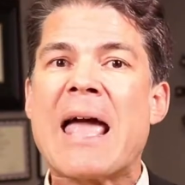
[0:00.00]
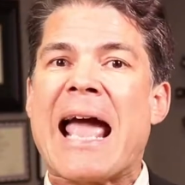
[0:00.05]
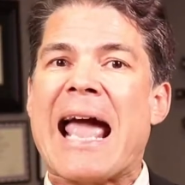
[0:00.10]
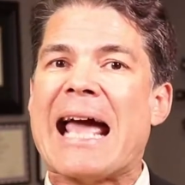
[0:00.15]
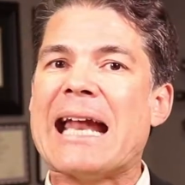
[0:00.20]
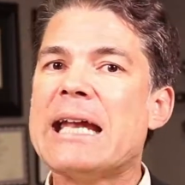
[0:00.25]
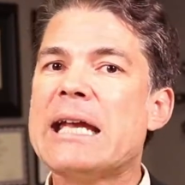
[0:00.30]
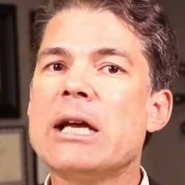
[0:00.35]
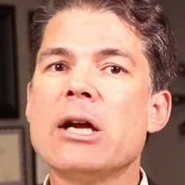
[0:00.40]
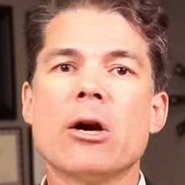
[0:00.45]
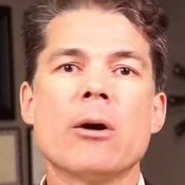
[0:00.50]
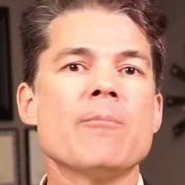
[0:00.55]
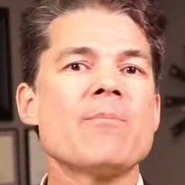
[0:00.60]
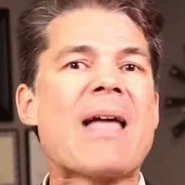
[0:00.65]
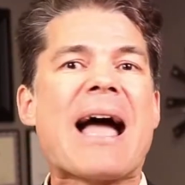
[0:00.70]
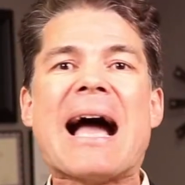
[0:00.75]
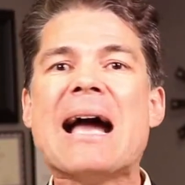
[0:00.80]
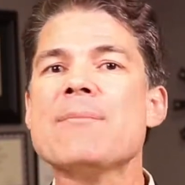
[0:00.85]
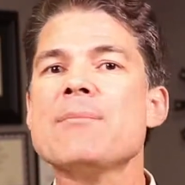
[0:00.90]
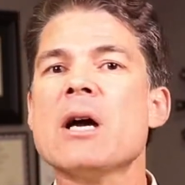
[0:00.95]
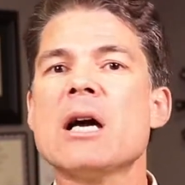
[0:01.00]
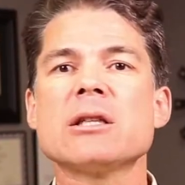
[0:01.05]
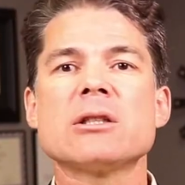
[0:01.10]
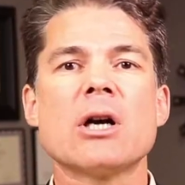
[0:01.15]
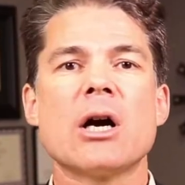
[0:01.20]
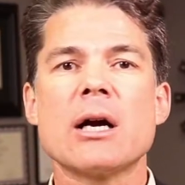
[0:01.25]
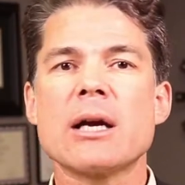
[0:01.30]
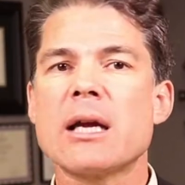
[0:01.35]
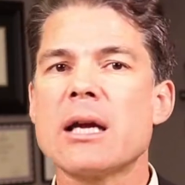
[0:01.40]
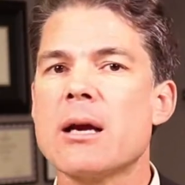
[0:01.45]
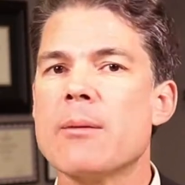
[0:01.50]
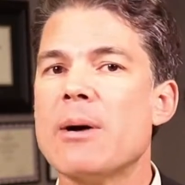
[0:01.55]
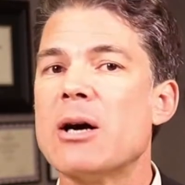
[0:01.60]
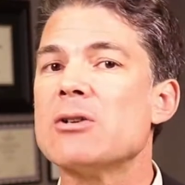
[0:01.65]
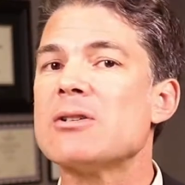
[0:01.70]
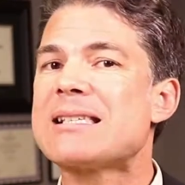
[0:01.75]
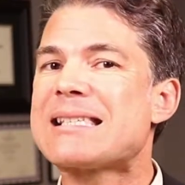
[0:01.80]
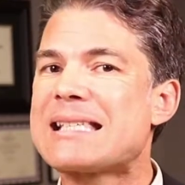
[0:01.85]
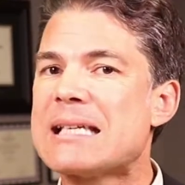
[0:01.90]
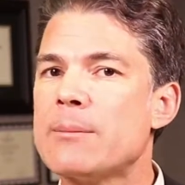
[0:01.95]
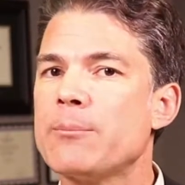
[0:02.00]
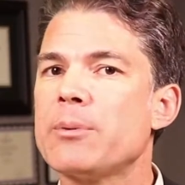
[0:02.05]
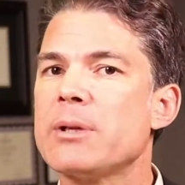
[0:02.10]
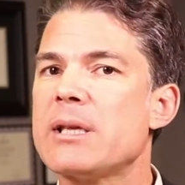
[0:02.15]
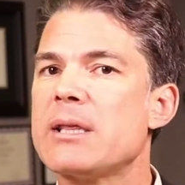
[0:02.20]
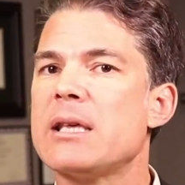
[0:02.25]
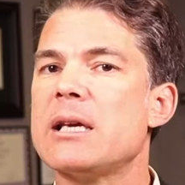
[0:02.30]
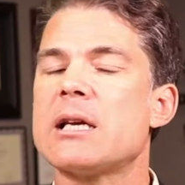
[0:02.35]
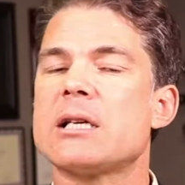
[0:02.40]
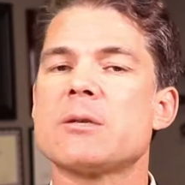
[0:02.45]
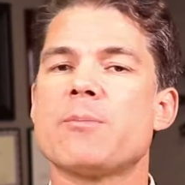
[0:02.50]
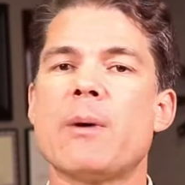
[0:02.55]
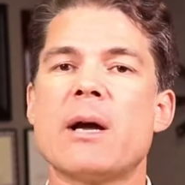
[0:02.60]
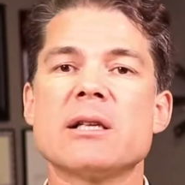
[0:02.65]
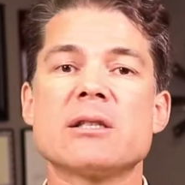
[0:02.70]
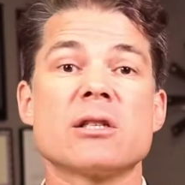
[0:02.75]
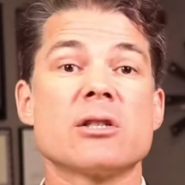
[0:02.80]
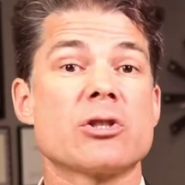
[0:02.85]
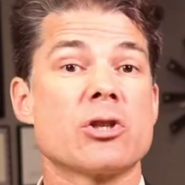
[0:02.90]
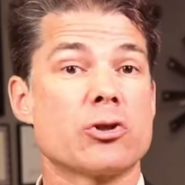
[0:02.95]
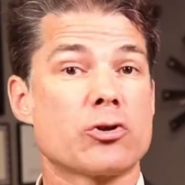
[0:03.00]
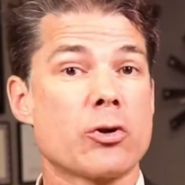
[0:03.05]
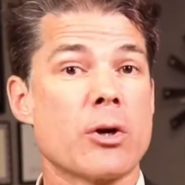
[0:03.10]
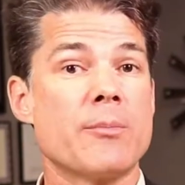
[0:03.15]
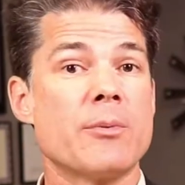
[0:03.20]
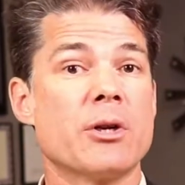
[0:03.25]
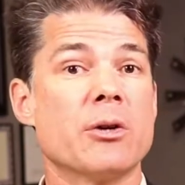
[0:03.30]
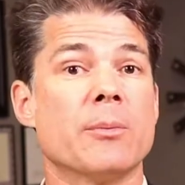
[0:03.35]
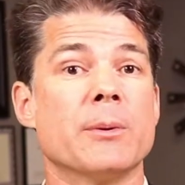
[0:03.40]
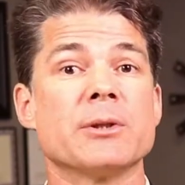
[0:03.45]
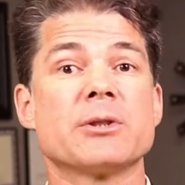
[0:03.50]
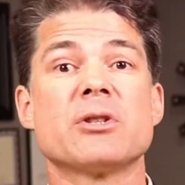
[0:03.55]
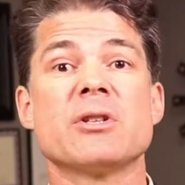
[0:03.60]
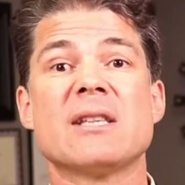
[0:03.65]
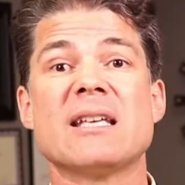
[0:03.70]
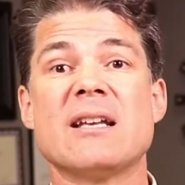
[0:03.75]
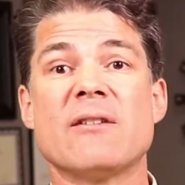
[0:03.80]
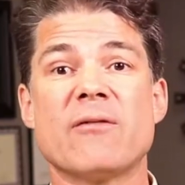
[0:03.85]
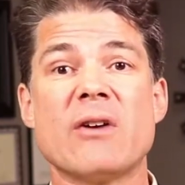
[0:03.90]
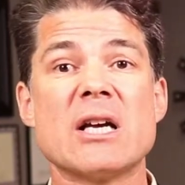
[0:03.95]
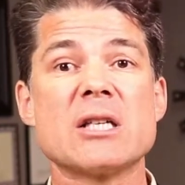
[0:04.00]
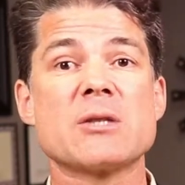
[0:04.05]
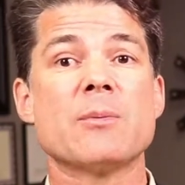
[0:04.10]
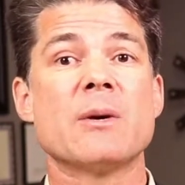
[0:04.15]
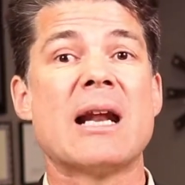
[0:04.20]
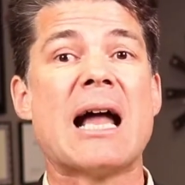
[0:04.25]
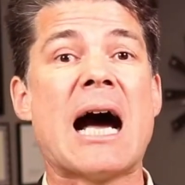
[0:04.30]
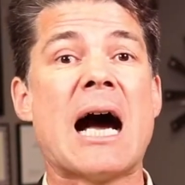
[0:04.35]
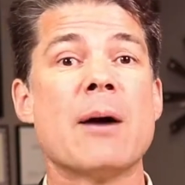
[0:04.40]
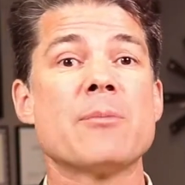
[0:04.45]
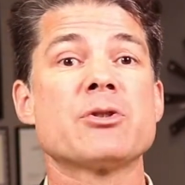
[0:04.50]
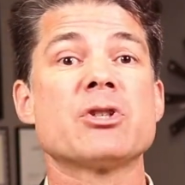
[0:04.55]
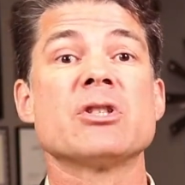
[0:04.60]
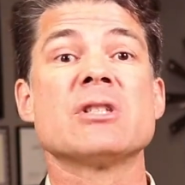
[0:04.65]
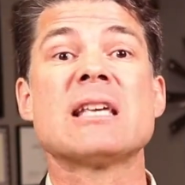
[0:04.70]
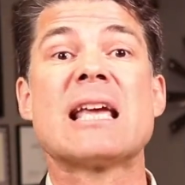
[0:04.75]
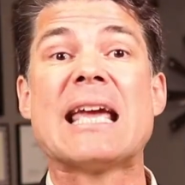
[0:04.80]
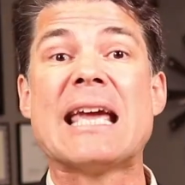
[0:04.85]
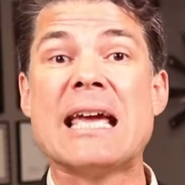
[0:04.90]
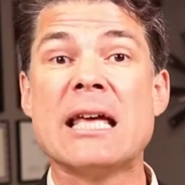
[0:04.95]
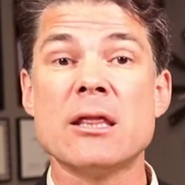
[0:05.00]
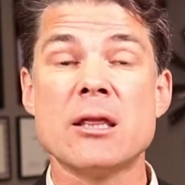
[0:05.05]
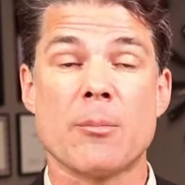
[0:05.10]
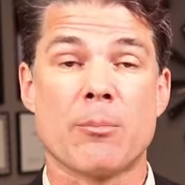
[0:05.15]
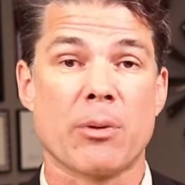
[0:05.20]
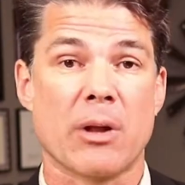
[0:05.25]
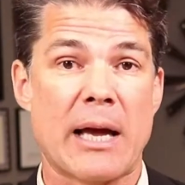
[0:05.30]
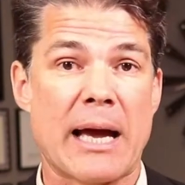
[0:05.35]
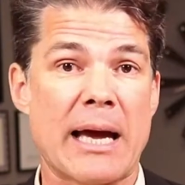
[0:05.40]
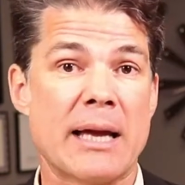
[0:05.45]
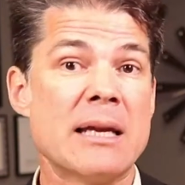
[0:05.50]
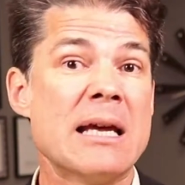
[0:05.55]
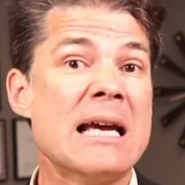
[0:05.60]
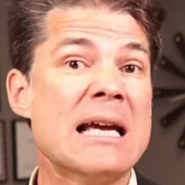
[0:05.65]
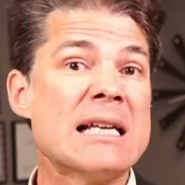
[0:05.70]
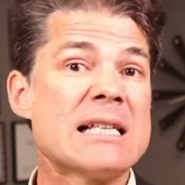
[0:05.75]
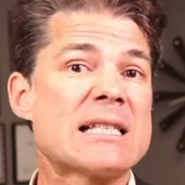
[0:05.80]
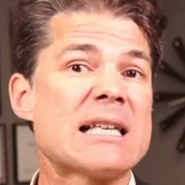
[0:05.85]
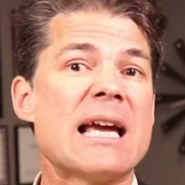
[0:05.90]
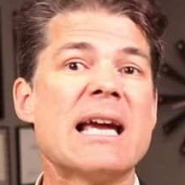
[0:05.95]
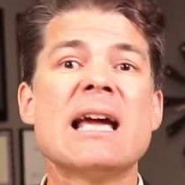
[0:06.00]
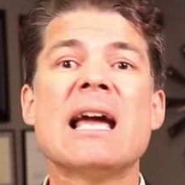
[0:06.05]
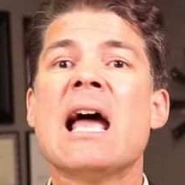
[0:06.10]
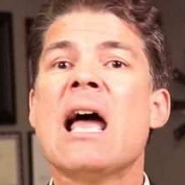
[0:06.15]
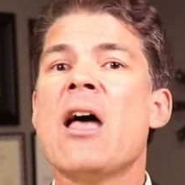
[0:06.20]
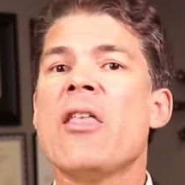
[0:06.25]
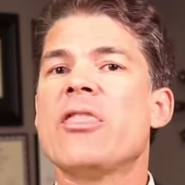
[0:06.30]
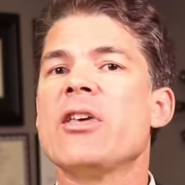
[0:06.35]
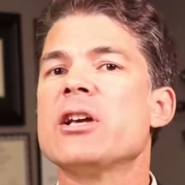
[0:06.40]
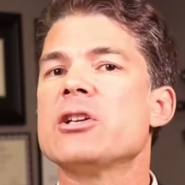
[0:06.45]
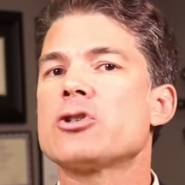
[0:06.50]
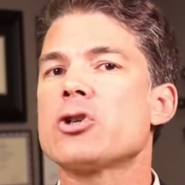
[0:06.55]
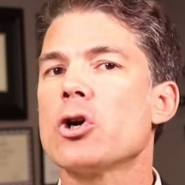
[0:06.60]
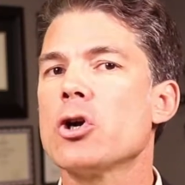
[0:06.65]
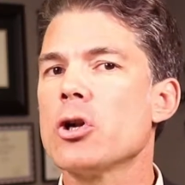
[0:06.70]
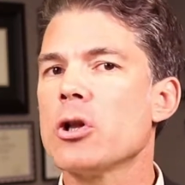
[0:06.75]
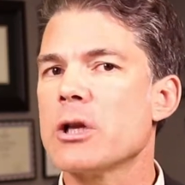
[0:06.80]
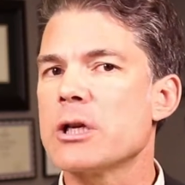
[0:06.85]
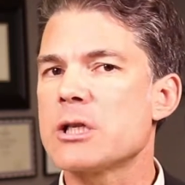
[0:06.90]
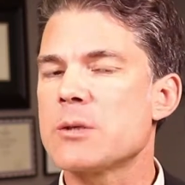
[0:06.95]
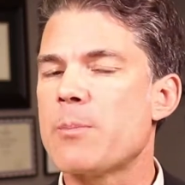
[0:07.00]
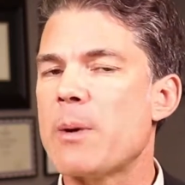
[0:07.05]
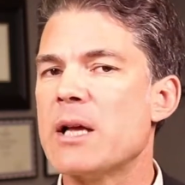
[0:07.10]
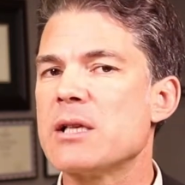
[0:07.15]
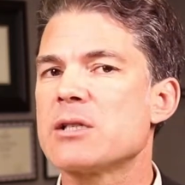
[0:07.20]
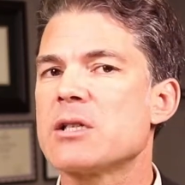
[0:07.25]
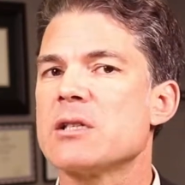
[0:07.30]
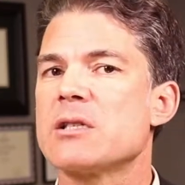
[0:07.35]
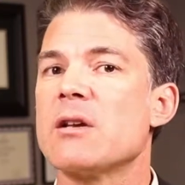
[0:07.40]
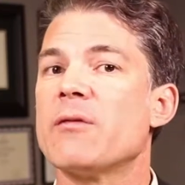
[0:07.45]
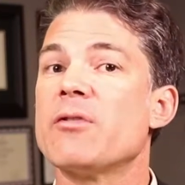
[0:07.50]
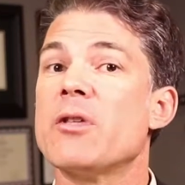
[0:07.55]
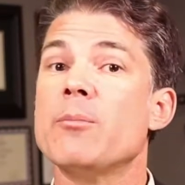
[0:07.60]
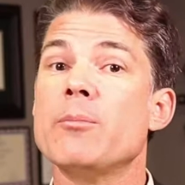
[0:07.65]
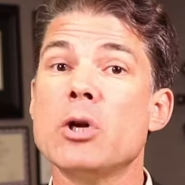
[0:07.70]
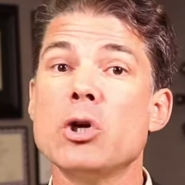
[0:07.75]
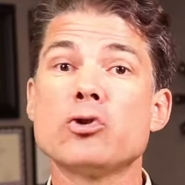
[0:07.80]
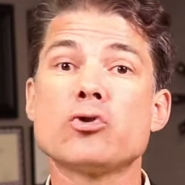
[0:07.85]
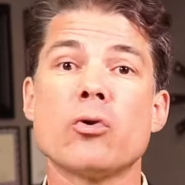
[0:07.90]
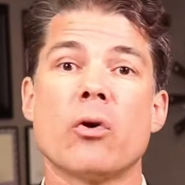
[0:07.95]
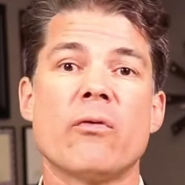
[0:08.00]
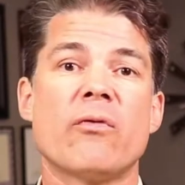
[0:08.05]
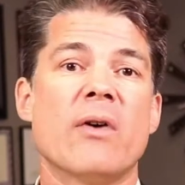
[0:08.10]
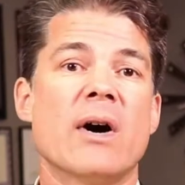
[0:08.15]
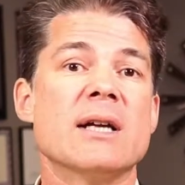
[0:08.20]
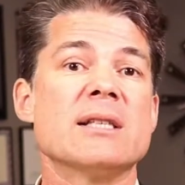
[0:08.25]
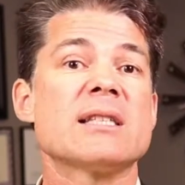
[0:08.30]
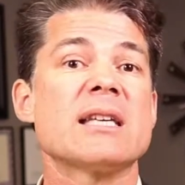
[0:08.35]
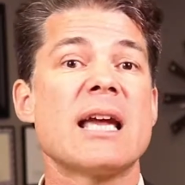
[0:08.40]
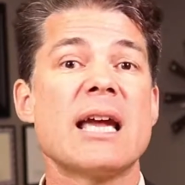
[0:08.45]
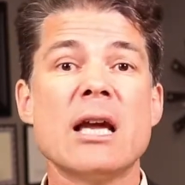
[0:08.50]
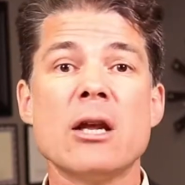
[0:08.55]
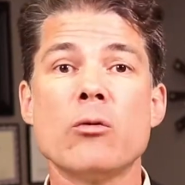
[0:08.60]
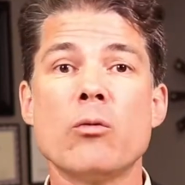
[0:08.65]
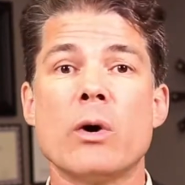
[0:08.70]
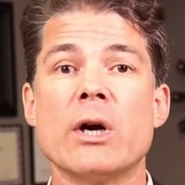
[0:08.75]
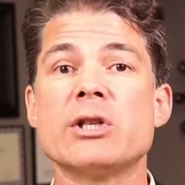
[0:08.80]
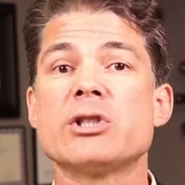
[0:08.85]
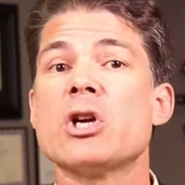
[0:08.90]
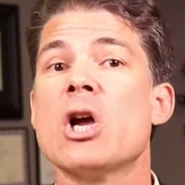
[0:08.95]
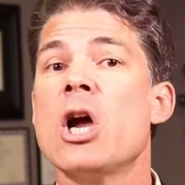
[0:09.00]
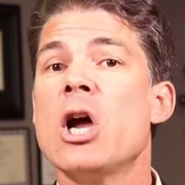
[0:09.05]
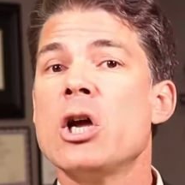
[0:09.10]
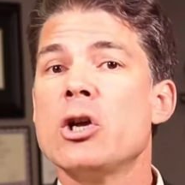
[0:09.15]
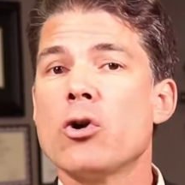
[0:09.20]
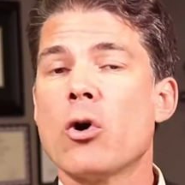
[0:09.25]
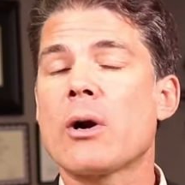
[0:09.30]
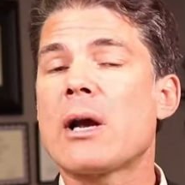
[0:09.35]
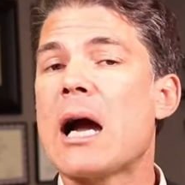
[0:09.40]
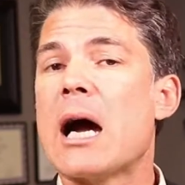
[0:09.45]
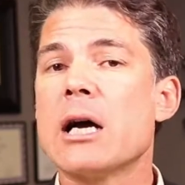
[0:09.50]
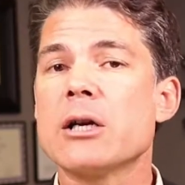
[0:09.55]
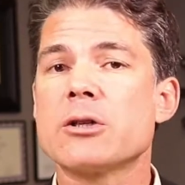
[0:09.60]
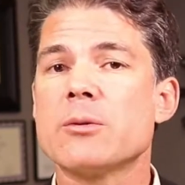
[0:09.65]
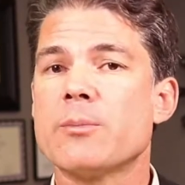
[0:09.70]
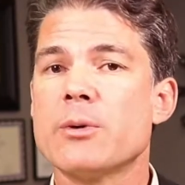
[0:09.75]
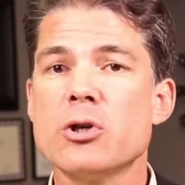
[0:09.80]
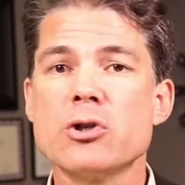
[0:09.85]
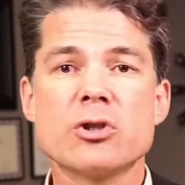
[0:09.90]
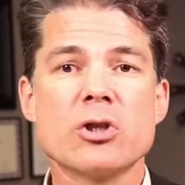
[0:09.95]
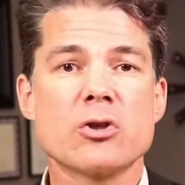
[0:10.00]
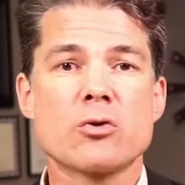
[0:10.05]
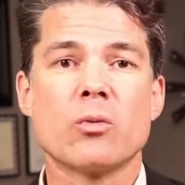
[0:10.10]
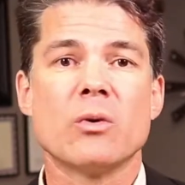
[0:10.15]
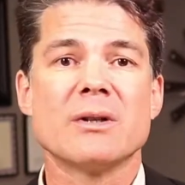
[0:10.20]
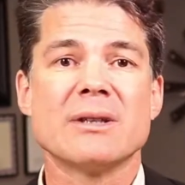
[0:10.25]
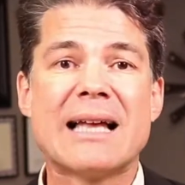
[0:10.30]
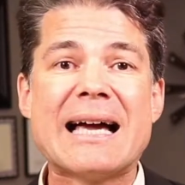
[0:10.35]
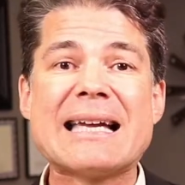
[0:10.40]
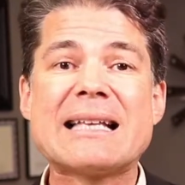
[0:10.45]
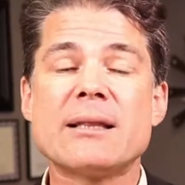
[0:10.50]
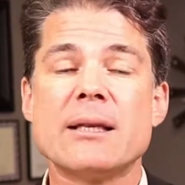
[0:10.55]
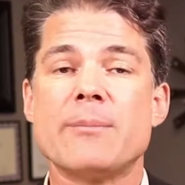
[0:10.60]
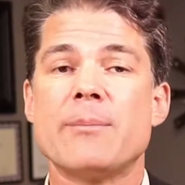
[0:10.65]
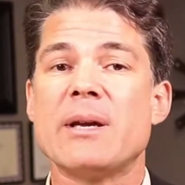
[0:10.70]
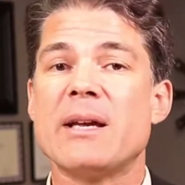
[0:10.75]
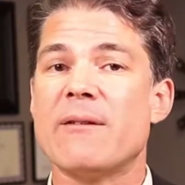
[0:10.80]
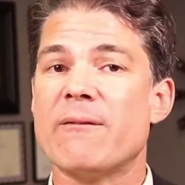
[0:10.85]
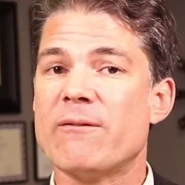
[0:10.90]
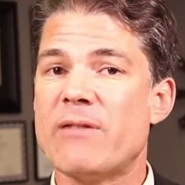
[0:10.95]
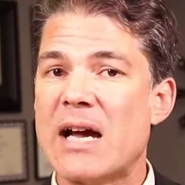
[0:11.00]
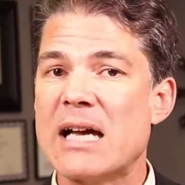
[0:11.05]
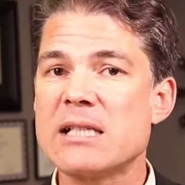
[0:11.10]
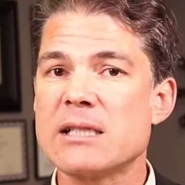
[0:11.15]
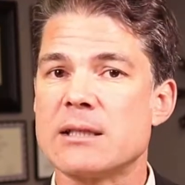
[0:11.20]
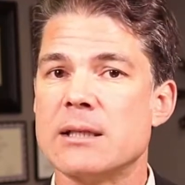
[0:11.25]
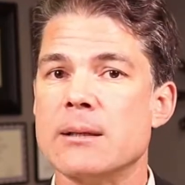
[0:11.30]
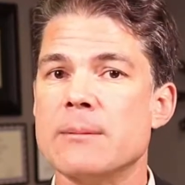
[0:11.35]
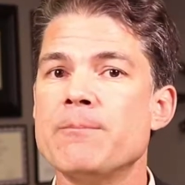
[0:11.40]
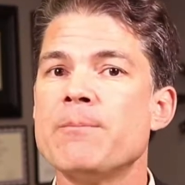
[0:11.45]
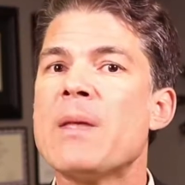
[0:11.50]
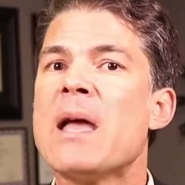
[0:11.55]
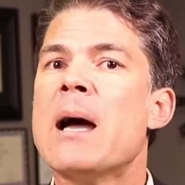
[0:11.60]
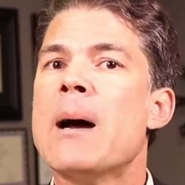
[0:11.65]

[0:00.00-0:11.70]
And here, I'm not talking about simply the expenses attributable to the investment options in the plan, say the internal expenses of the mutual funds in which your contributions will likely be invested,